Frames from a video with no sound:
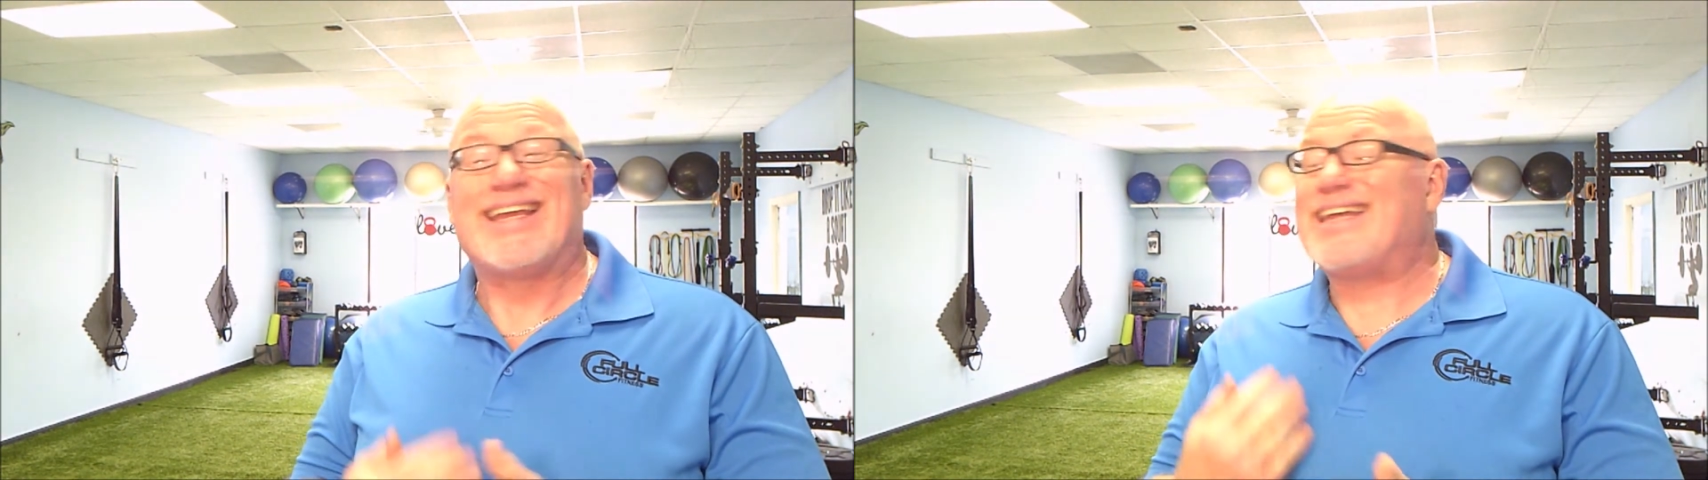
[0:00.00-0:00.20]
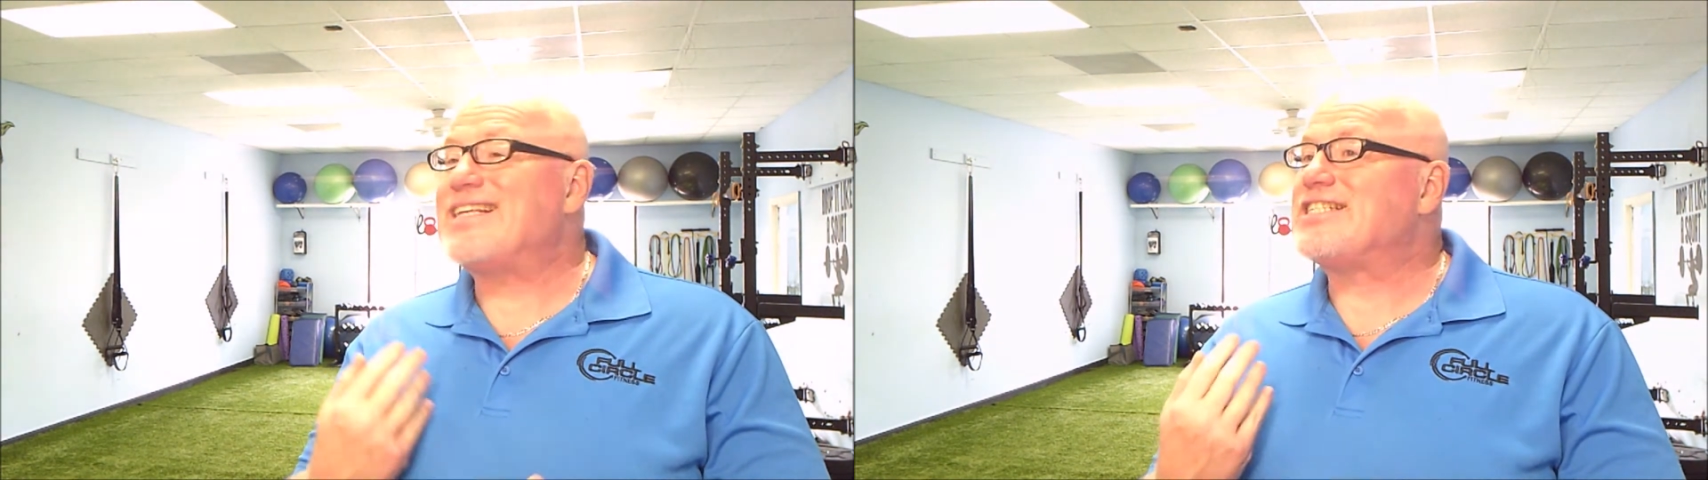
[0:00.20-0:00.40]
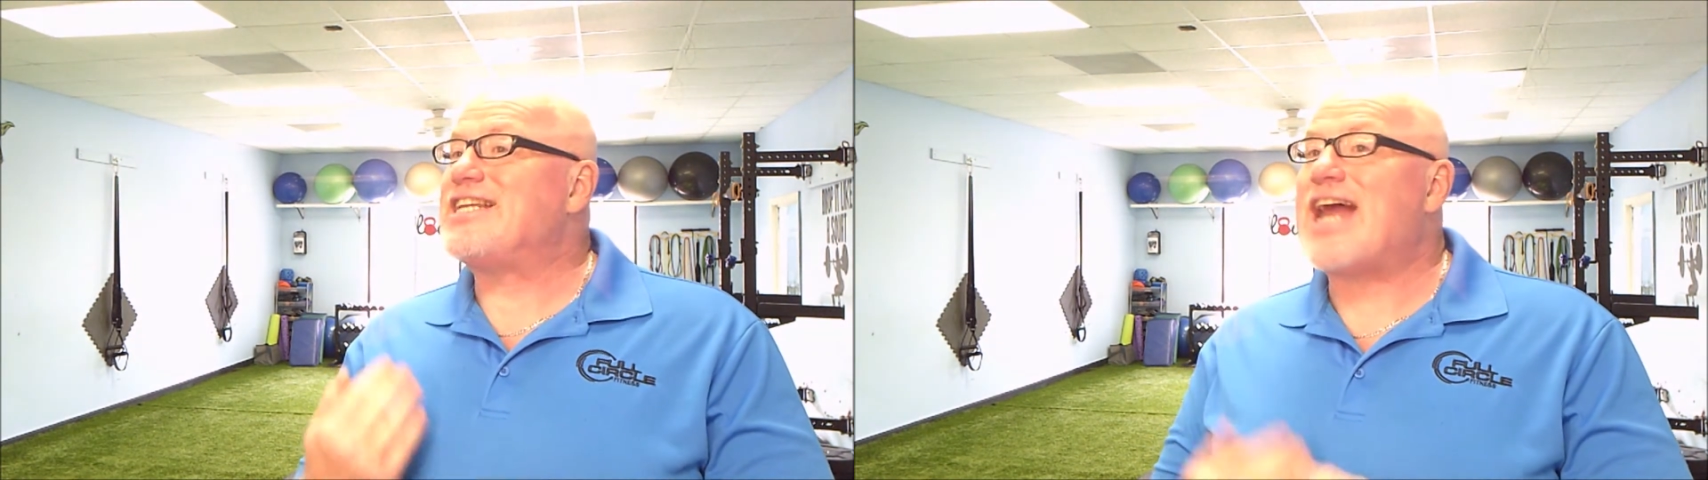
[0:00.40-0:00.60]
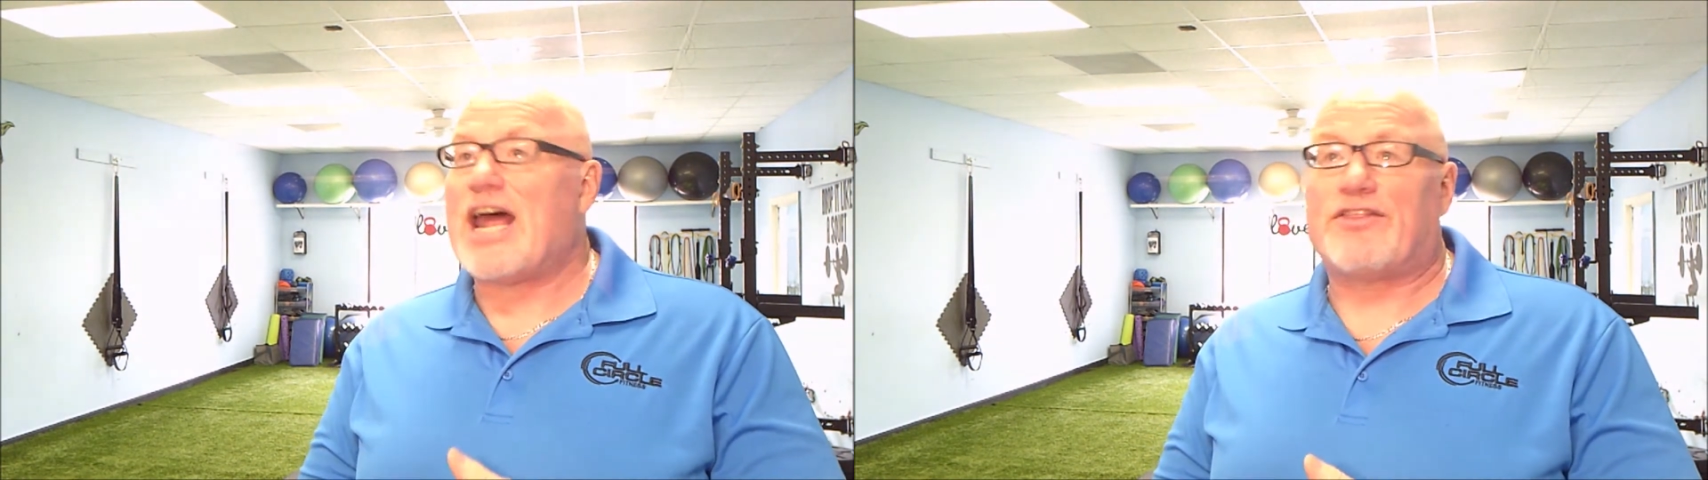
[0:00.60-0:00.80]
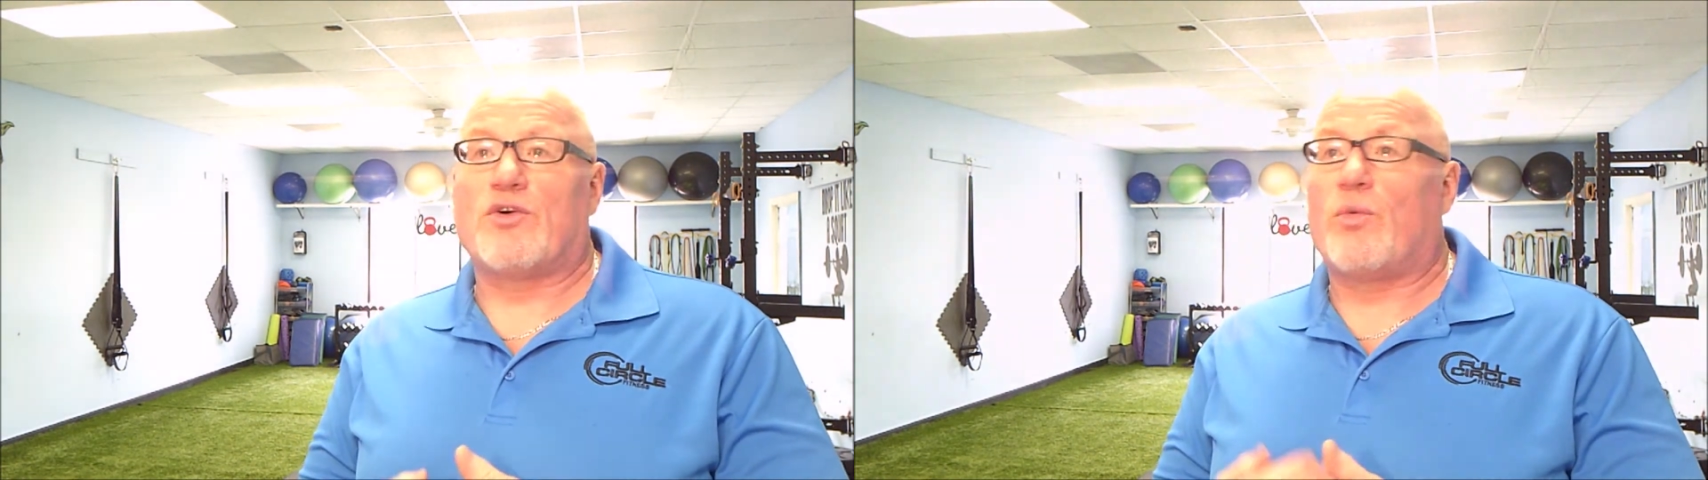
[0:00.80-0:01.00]
It is
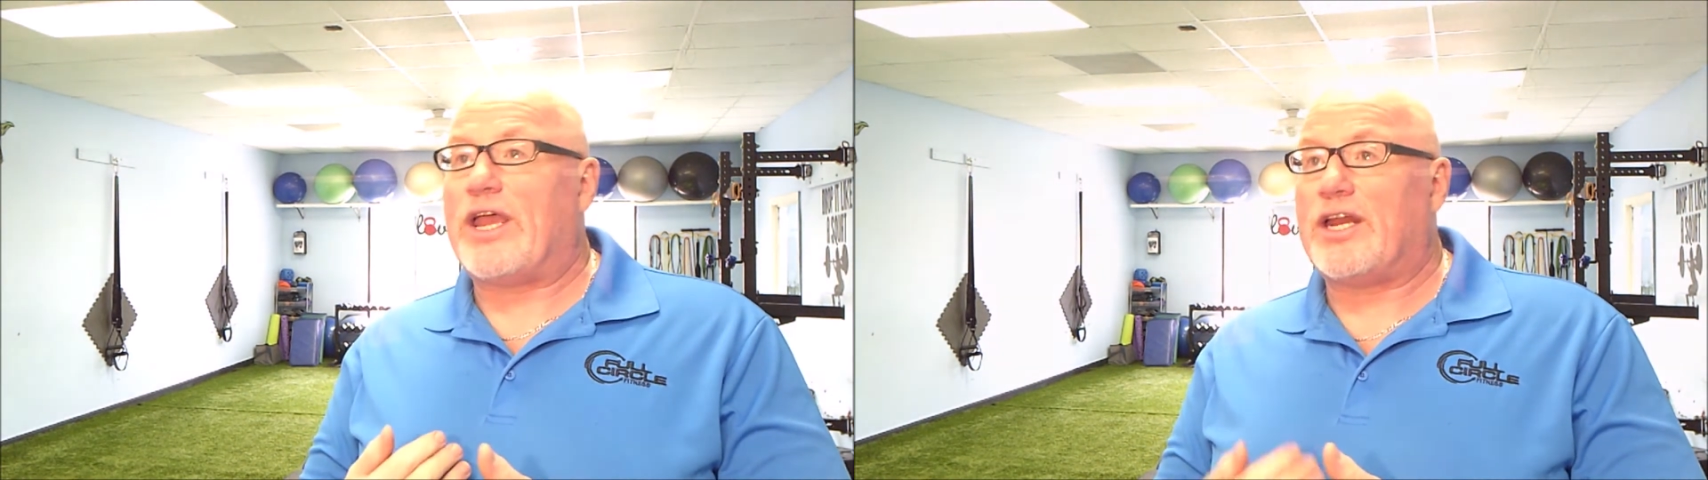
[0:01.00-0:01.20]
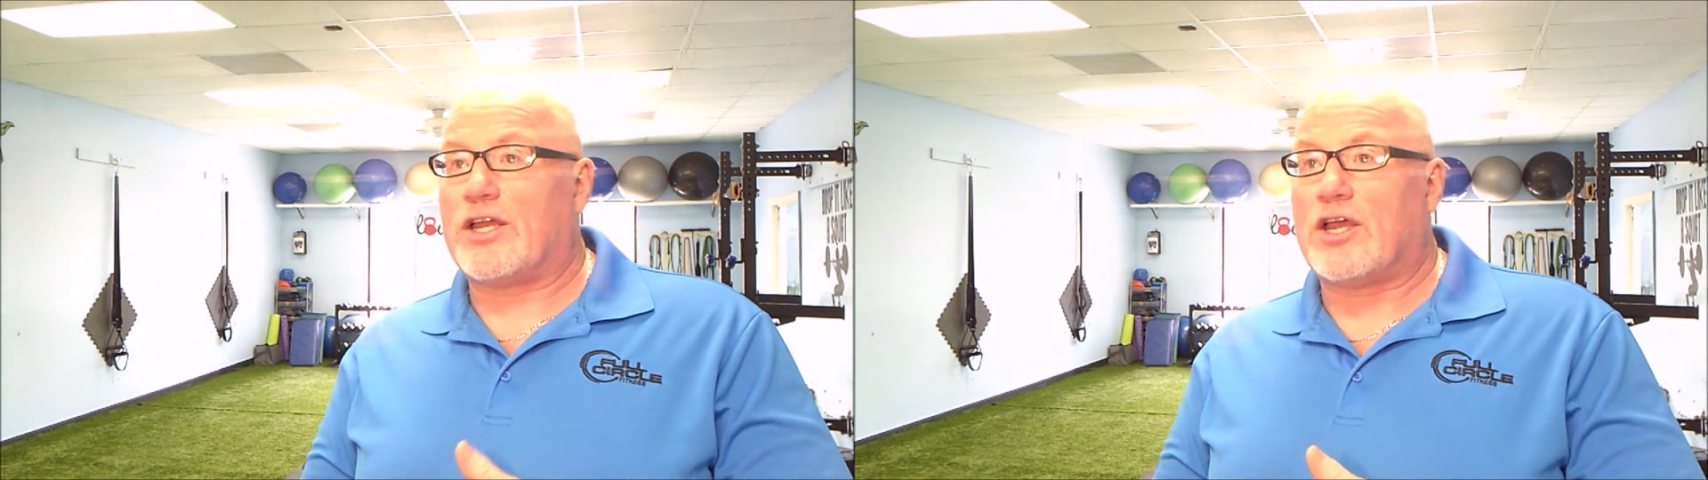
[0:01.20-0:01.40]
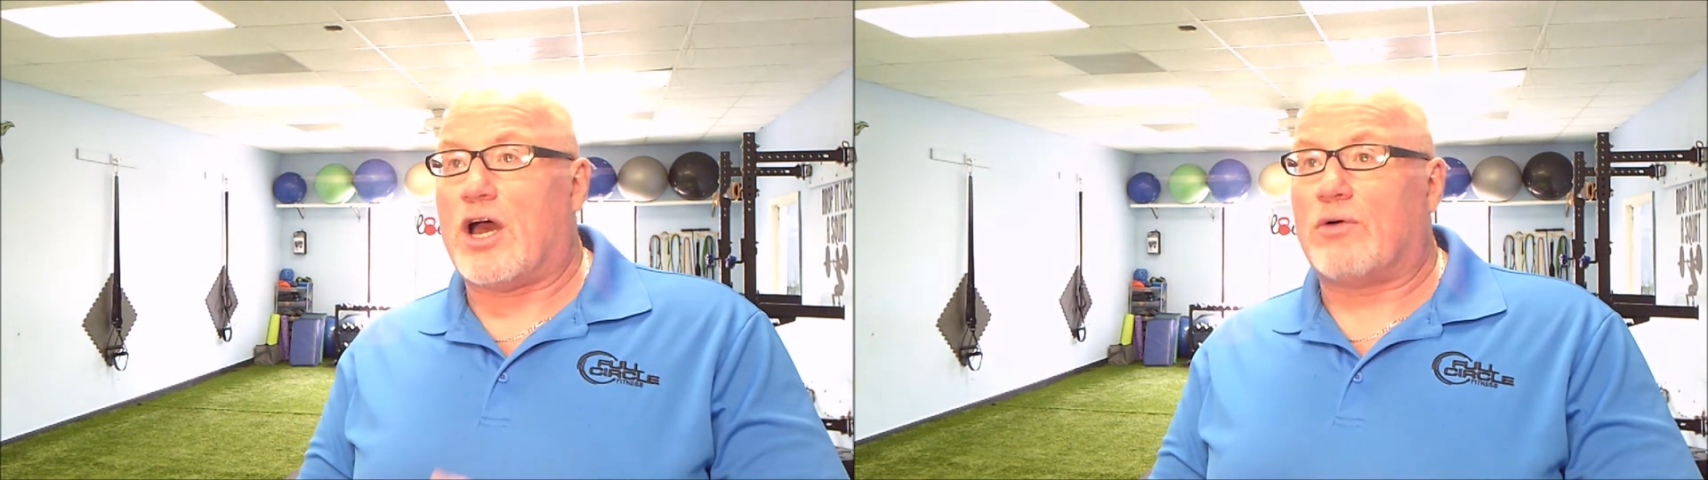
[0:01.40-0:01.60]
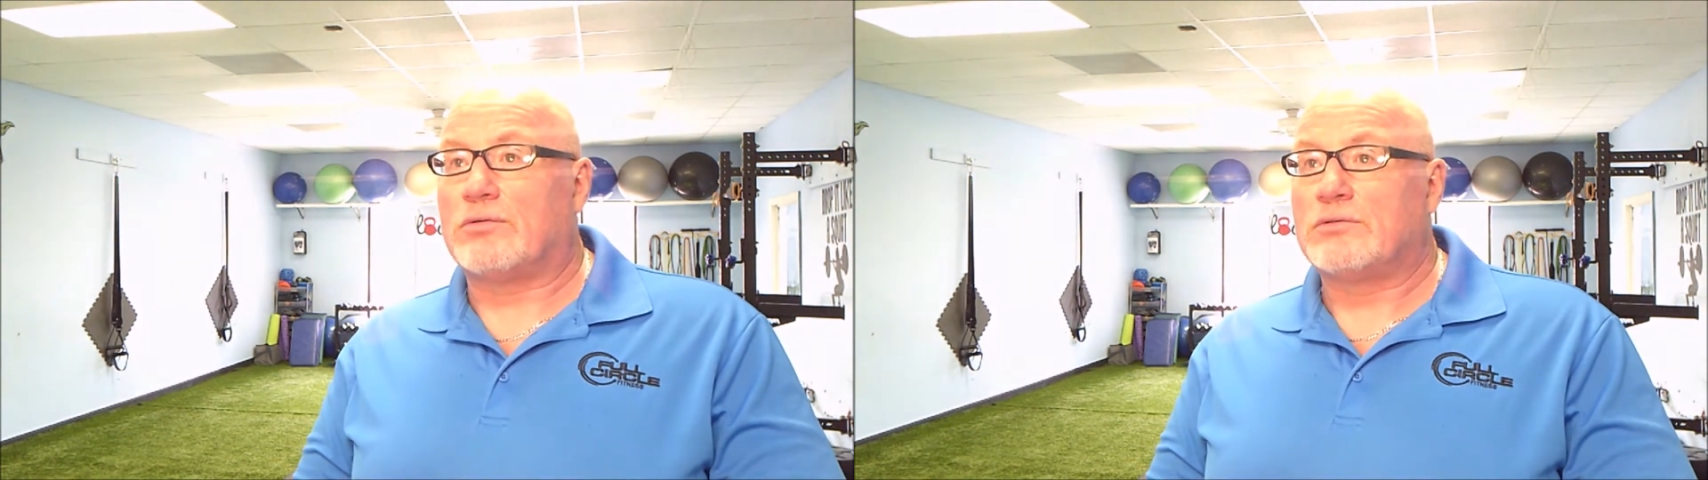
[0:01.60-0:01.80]
not the way to go.